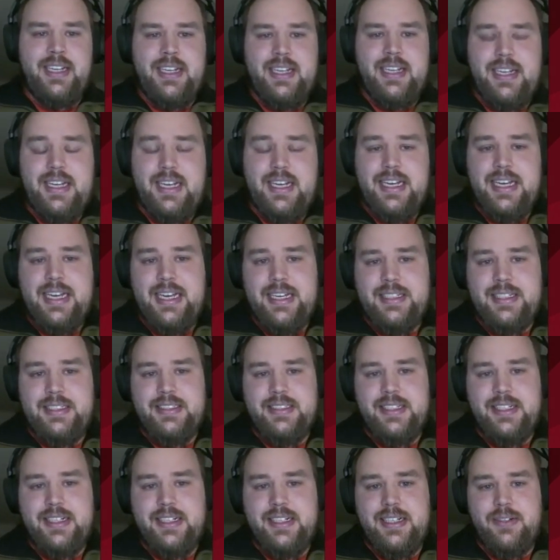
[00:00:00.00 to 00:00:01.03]
And
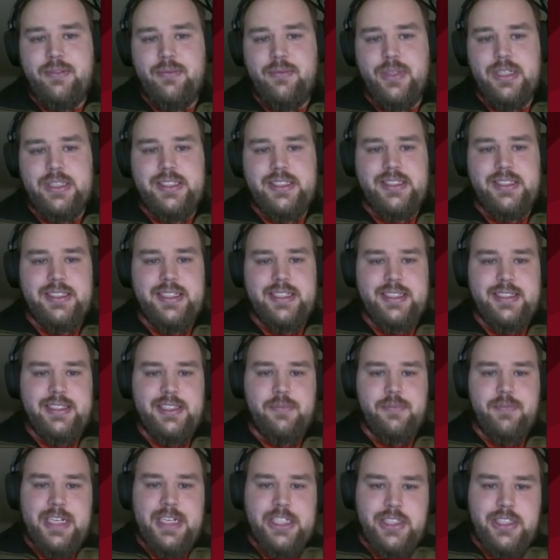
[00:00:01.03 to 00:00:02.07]
what's
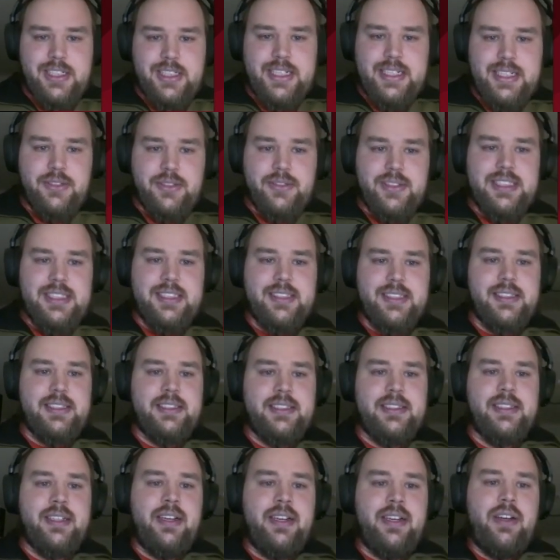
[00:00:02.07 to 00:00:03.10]
especially interesting
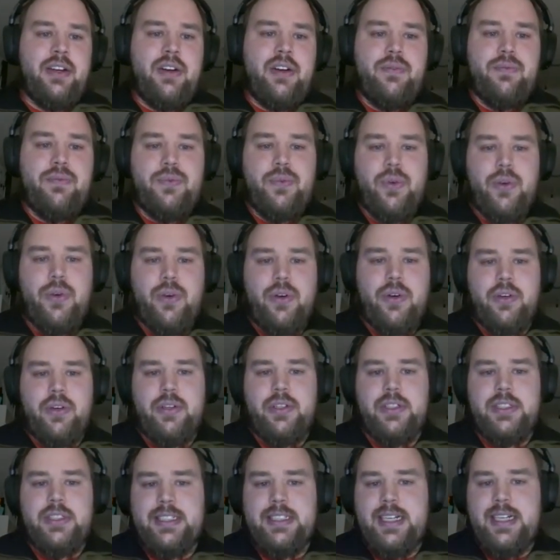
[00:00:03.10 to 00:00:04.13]
for
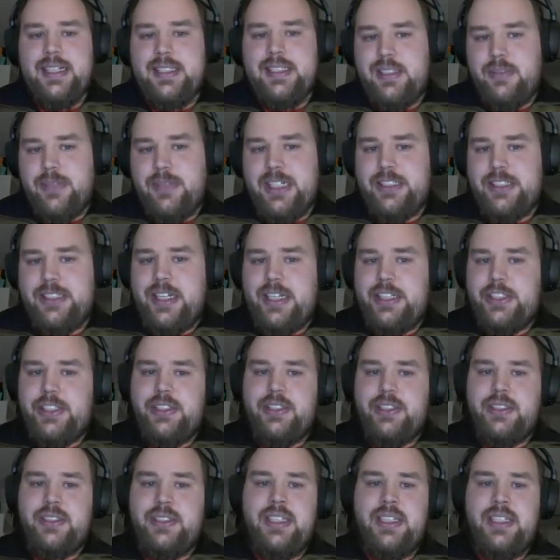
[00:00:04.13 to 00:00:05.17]
the customization
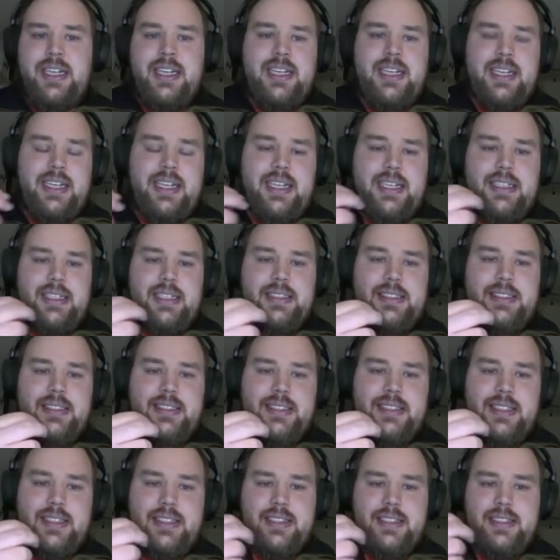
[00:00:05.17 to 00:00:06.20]
is
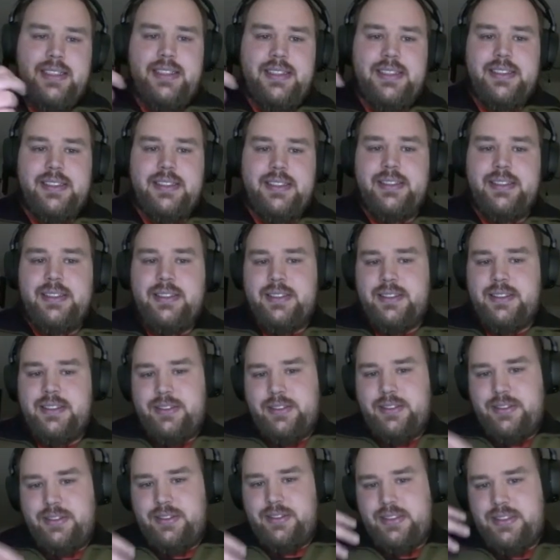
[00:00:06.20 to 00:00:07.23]
the
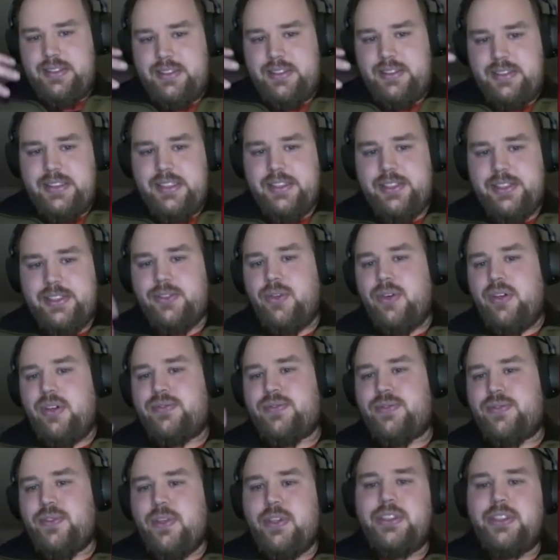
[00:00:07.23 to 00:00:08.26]
store
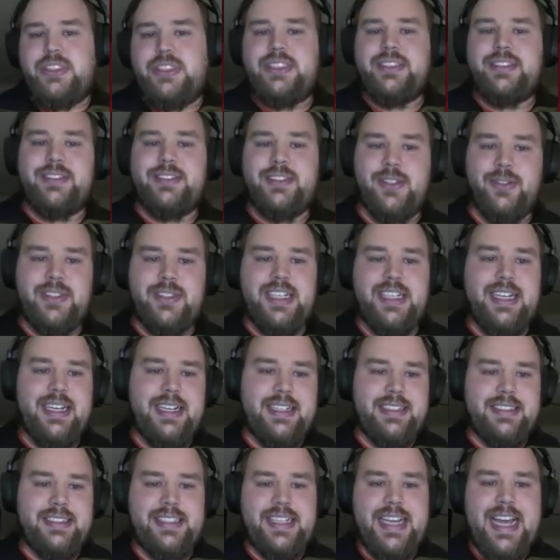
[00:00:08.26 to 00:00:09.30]
front, so
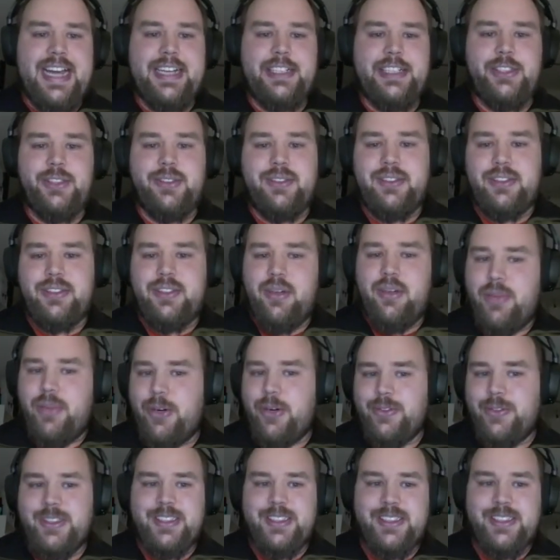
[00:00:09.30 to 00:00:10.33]
the actual
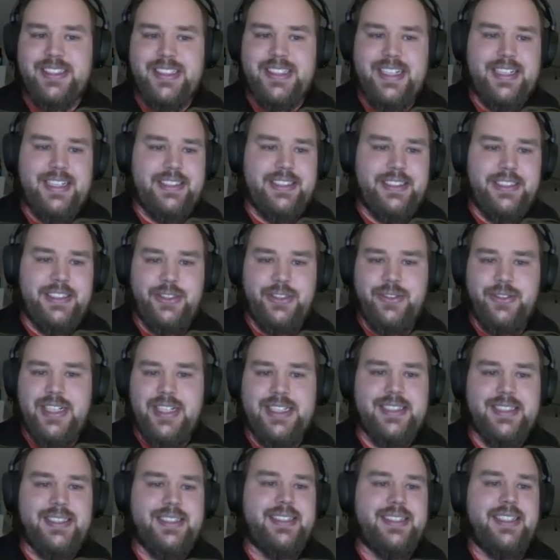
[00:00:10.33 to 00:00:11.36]
components and
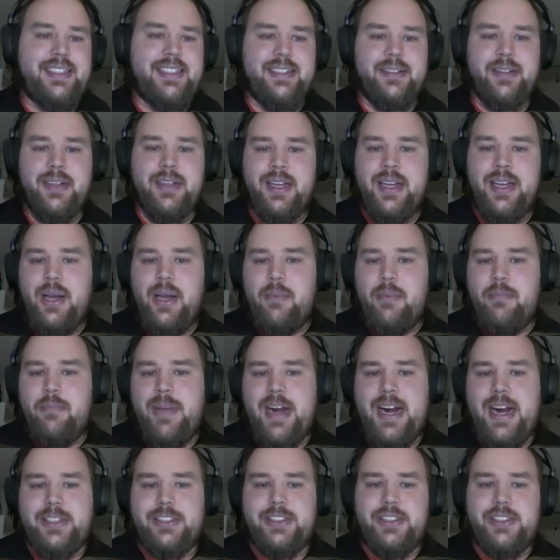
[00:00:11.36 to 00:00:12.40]
UX
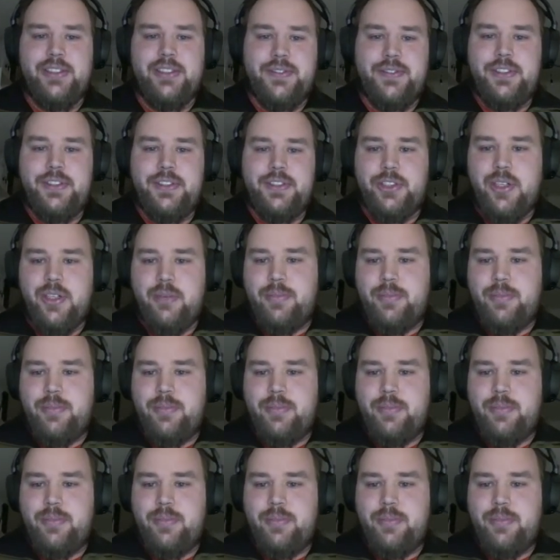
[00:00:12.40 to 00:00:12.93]
part of the shop,